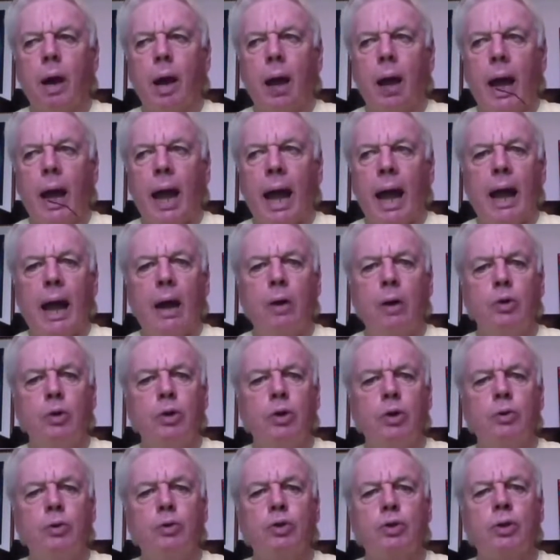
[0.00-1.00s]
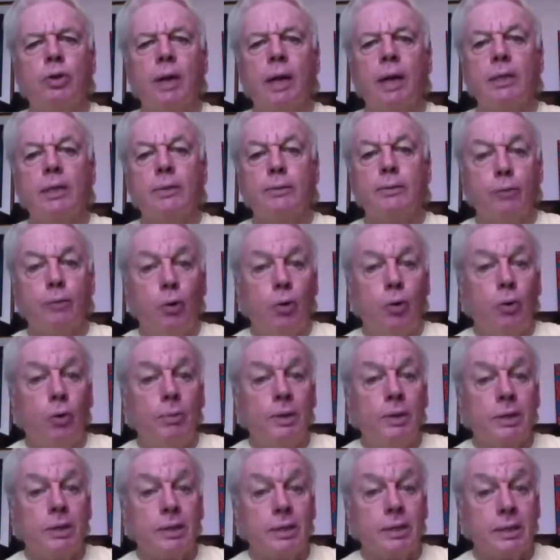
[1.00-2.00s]
how you transform
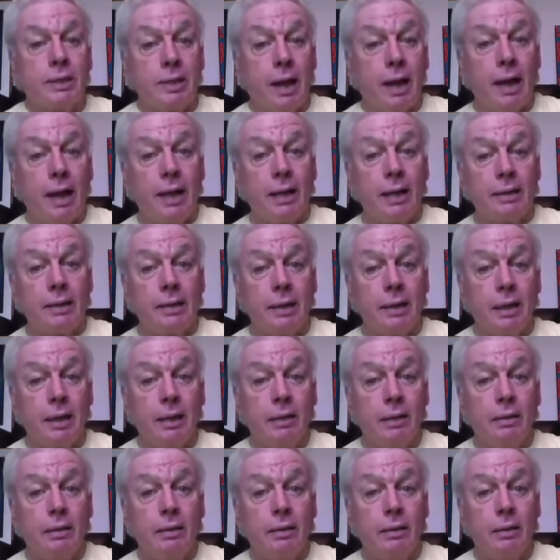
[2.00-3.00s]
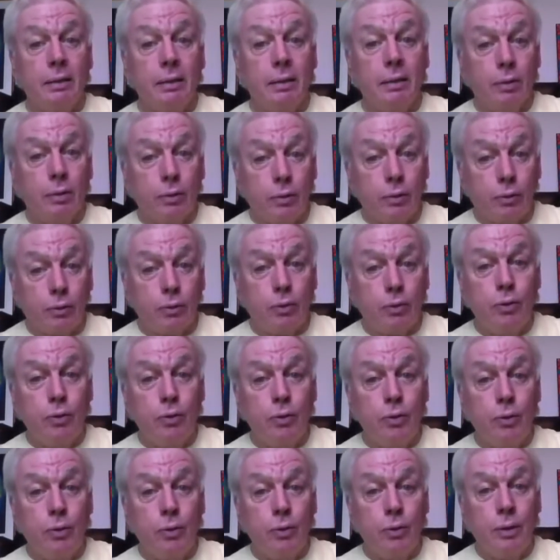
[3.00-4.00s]
a society
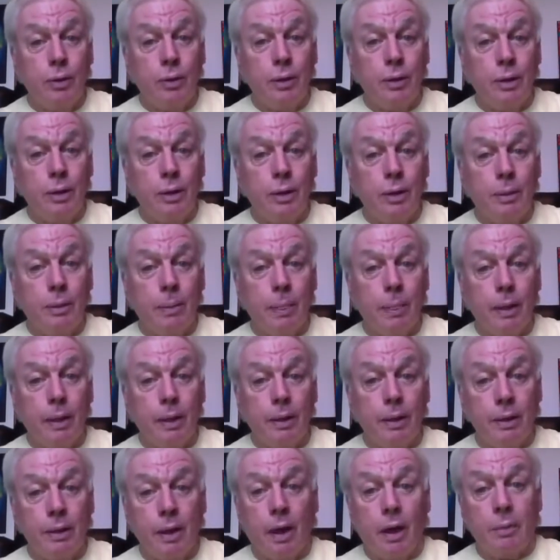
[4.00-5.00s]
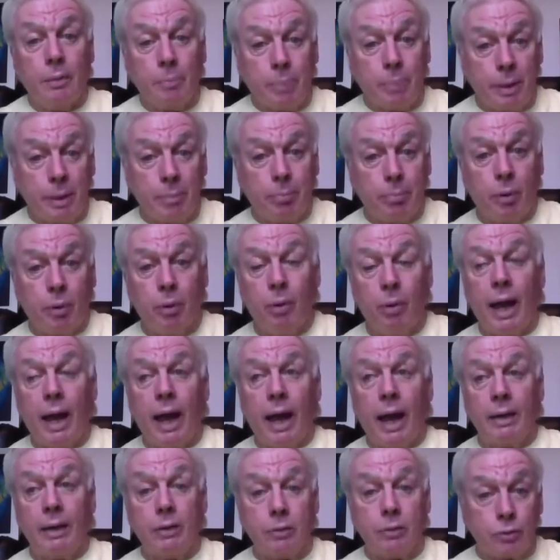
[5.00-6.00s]
through young people
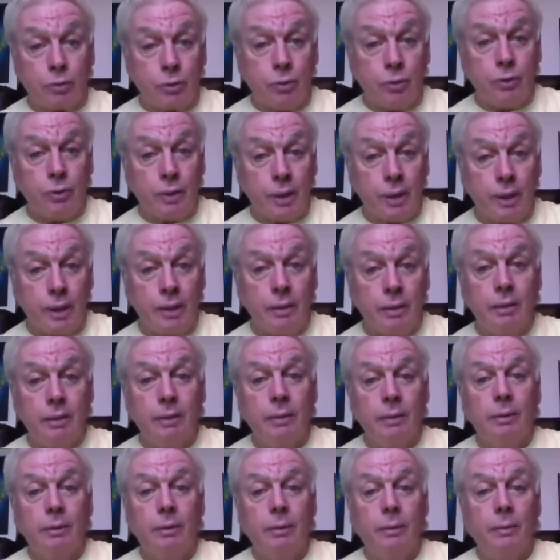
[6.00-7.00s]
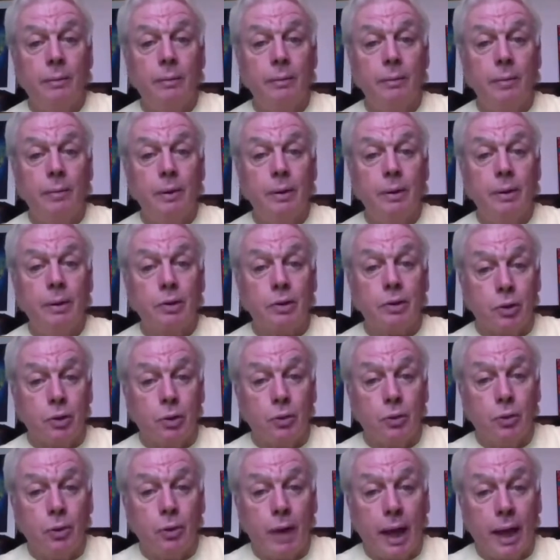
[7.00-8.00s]
and through the
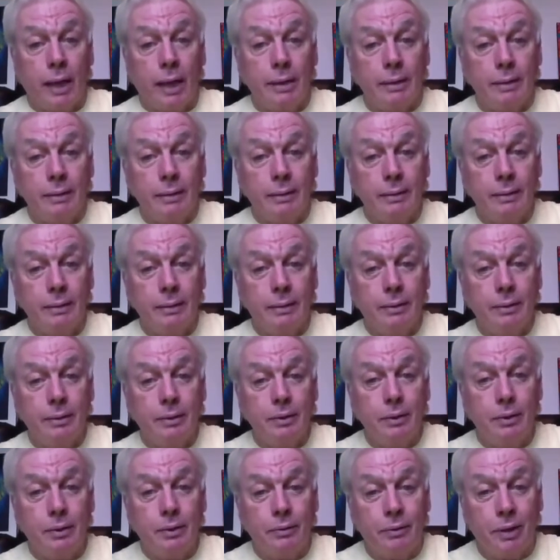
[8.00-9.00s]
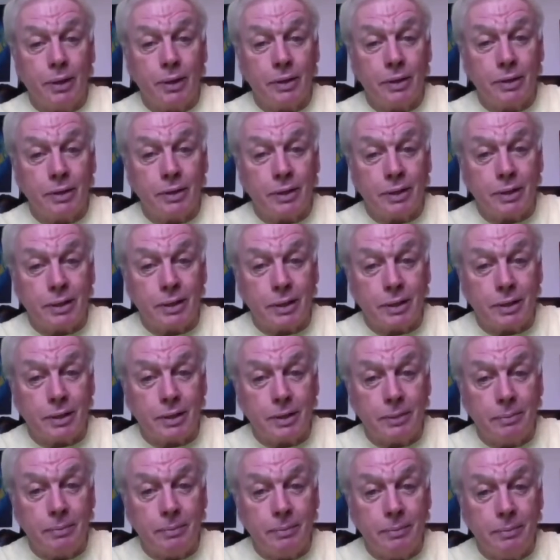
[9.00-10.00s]
school and university
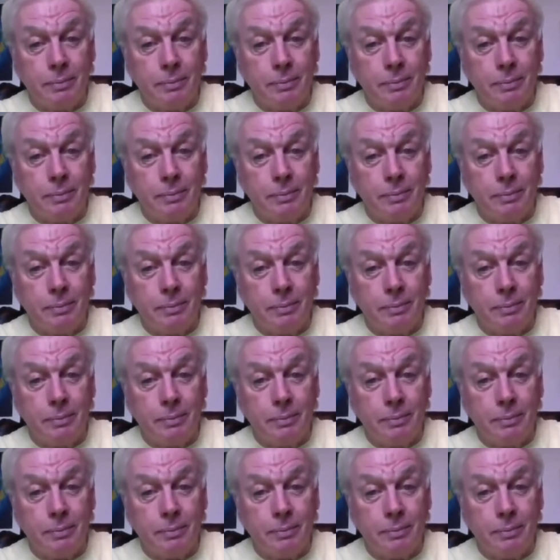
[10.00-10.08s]
system.